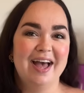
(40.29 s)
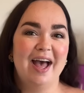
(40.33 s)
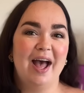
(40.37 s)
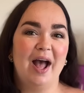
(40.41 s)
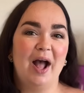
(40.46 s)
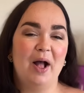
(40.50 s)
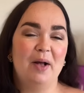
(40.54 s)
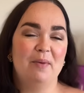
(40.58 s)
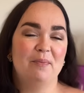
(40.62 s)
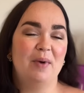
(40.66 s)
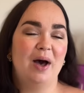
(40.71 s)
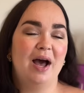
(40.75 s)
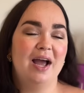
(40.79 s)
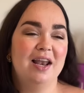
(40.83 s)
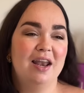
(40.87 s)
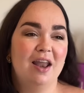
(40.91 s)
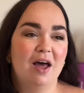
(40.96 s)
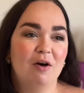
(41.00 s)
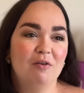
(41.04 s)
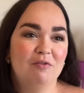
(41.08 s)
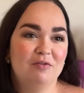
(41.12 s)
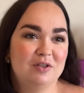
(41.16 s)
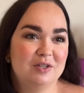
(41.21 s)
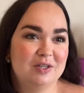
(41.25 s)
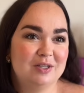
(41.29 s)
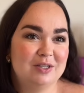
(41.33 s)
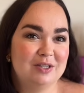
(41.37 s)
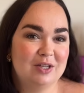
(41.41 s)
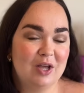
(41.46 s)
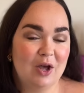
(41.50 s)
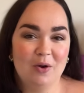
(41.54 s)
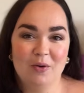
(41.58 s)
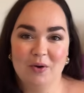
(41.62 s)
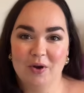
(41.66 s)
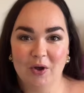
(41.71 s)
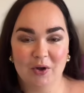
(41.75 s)
I love to
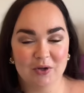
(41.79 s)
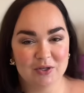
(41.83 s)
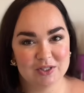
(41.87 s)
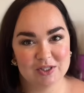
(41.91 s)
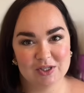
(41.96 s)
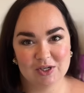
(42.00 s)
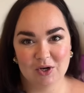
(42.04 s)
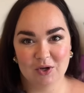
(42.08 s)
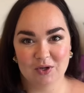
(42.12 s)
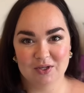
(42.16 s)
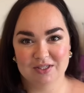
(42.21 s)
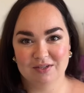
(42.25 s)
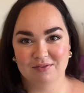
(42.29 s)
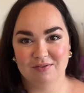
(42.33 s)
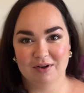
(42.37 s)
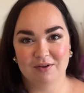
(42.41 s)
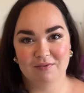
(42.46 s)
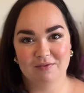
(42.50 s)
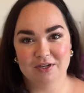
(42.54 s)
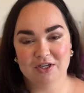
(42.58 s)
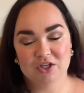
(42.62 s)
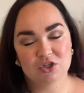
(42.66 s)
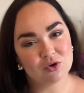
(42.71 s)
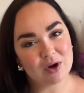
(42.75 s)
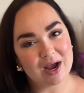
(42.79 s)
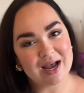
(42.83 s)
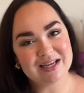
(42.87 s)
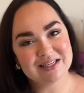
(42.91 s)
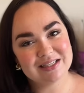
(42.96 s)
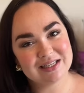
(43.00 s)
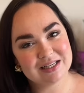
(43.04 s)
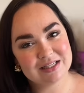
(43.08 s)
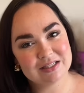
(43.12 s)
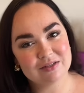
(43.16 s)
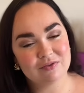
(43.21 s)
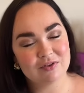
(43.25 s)
sew lots and lots of lovely
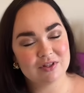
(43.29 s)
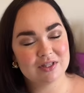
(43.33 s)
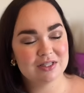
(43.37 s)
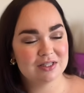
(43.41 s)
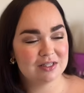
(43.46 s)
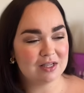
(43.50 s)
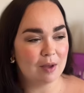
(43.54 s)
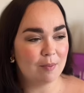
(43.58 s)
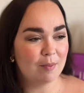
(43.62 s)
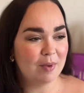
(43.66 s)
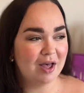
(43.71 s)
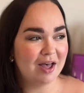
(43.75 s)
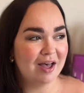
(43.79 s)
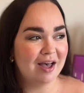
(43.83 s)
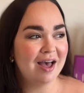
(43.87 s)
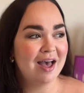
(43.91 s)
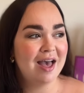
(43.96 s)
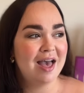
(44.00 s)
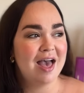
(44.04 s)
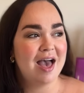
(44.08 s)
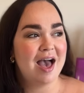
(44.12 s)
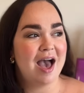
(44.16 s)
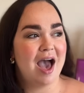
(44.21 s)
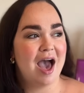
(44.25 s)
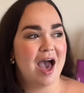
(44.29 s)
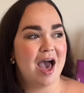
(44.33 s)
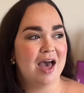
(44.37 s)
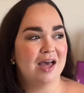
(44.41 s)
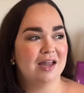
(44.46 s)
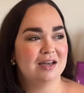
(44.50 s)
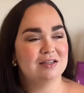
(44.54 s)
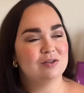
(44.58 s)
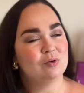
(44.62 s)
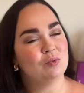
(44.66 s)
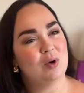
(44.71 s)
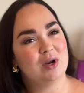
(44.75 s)
dresses for the summer,
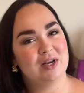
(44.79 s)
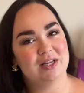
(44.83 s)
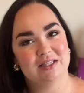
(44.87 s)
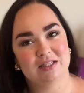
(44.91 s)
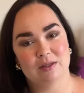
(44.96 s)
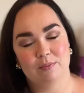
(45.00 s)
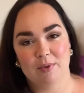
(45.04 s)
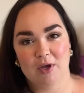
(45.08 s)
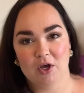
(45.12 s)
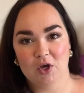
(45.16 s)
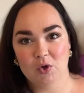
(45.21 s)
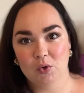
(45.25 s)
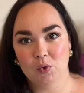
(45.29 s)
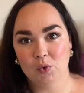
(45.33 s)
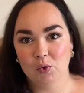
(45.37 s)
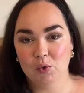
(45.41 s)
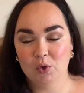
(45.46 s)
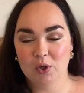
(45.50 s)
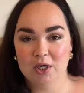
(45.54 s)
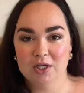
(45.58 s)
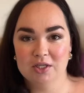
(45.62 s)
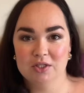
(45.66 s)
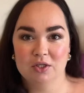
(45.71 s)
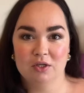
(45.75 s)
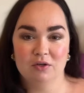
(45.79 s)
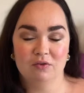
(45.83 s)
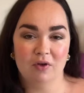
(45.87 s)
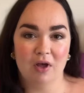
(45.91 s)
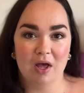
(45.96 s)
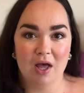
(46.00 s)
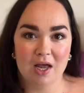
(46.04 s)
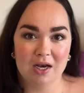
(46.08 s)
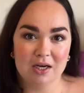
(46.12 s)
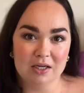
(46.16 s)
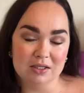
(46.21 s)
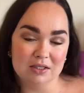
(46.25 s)
and when it's a bit cooler, sort of
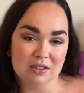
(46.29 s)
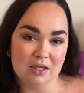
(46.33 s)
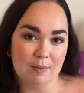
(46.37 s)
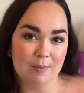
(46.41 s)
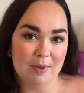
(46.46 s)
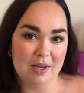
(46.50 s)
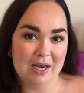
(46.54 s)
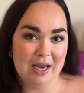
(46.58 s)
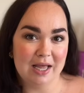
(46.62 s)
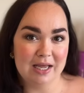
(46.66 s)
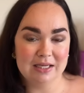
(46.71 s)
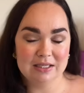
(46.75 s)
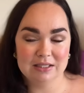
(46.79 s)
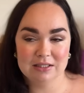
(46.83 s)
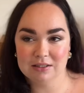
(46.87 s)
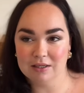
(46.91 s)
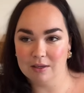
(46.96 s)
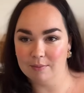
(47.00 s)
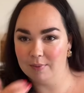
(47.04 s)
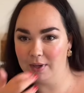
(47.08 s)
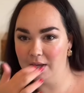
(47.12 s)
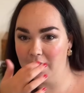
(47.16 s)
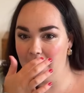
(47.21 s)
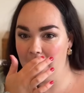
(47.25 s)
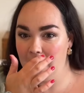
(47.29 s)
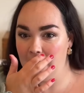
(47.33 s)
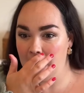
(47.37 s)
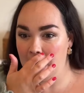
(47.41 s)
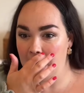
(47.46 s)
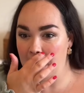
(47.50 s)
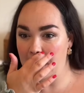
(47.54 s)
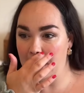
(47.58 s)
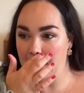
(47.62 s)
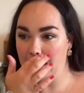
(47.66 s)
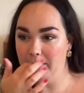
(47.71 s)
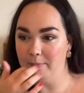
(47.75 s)
early summer, late summer,
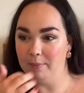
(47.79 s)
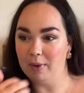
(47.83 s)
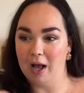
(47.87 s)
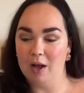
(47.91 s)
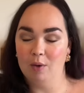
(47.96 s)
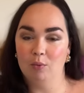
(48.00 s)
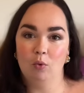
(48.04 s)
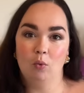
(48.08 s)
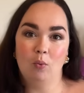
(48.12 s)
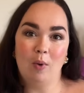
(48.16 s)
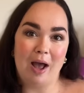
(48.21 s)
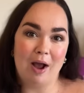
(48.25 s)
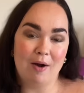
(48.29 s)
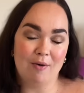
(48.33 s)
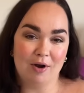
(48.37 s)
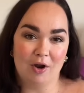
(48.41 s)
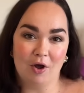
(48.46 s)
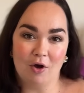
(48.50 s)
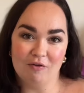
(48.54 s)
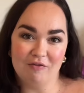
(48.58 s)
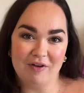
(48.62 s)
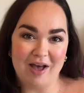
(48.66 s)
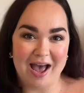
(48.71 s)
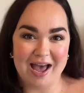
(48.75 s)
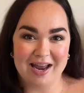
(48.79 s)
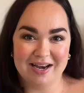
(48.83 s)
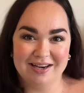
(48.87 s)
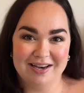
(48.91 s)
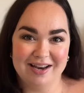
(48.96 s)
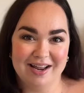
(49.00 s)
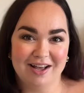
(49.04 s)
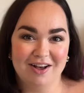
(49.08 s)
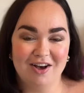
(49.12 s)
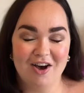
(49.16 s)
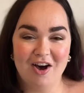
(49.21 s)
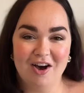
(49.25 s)
I will wear a lot of hand
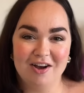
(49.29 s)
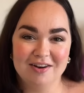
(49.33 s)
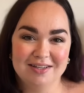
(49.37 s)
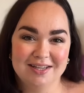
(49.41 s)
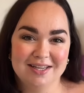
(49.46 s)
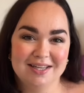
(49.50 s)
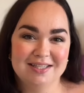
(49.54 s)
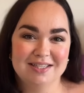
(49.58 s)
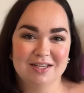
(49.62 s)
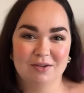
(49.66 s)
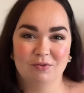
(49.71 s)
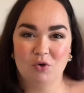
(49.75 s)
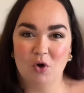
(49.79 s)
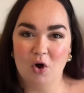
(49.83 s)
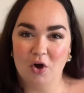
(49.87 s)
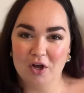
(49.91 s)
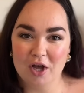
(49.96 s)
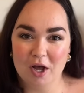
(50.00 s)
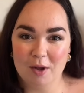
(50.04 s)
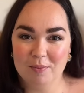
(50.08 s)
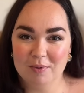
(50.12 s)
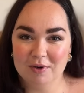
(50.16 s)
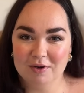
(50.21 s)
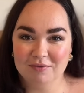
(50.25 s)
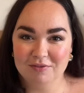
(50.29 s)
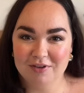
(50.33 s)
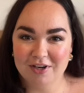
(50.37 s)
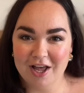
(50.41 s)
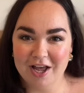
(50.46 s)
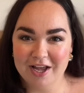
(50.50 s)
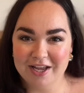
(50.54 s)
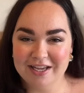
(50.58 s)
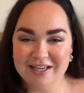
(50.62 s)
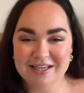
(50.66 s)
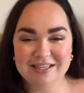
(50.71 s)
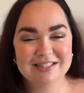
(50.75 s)
knit cardigans. I've got a couple of
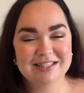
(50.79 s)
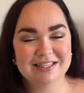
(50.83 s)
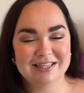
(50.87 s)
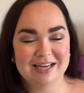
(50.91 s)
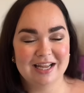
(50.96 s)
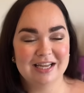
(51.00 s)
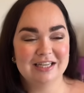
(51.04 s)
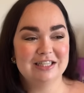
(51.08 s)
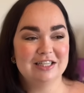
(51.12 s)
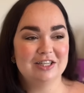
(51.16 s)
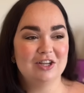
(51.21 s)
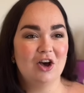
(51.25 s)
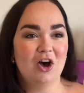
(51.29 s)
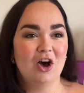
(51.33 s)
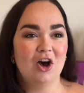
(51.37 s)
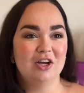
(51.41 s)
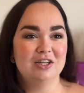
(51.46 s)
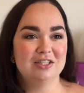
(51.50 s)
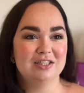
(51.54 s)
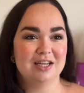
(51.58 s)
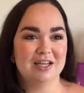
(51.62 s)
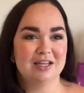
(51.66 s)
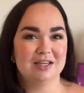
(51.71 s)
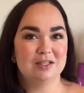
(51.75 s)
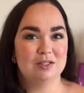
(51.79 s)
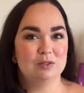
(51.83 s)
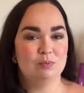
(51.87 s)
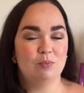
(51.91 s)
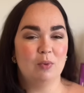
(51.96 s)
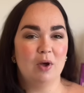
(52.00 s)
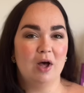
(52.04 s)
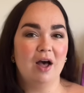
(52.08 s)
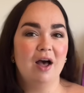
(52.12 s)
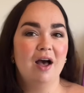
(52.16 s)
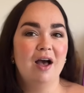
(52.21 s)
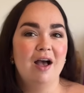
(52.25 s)
light knitted cardigans,
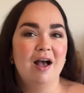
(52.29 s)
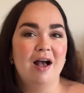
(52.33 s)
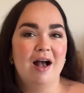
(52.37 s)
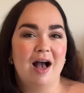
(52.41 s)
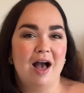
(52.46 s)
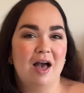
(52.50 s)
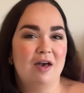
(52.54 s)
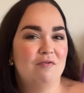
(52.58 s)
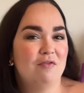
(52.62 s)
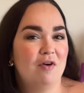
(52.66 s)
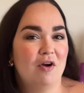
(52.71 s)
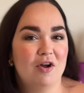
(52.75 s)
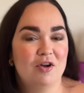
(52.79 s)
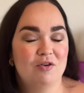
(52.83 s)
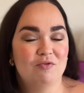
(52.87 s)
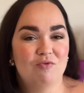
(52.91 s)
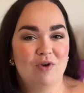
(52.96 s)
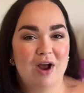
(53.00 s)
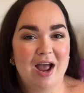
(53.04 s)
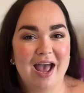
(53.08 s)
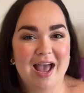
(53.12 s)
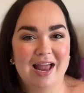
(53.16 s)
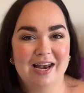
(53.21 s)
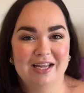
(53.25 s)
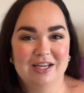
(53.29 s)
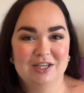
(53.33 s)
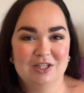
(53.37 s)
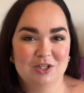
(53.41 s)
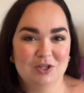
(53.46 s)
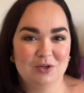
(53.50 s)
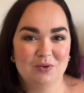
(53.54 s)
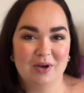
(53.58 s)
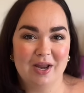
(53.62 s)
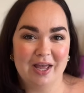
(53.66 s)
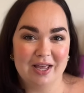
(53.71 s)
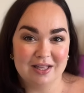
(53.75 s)
but I very rarely
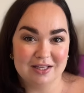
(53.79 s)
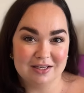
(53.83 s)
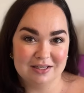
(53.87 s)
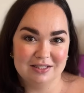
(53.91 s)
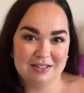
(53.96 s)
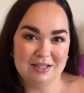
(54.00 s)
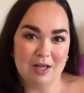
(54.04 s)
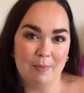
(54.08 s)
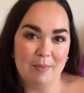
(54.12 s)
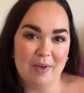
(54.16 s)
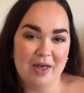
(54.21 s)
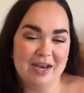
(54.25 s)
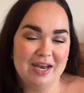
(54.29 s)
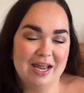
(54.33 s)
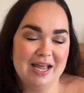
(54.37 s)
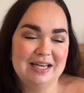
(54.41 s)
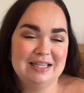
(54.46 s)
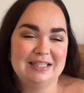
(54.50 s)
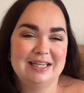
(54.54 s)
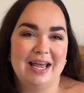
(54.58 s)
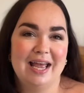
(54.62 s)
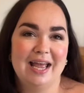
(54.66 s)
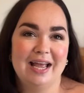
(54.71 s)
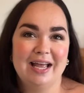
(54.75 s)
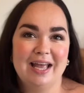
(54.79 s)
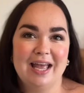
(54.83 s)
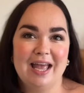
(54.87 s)
do like summer knitting.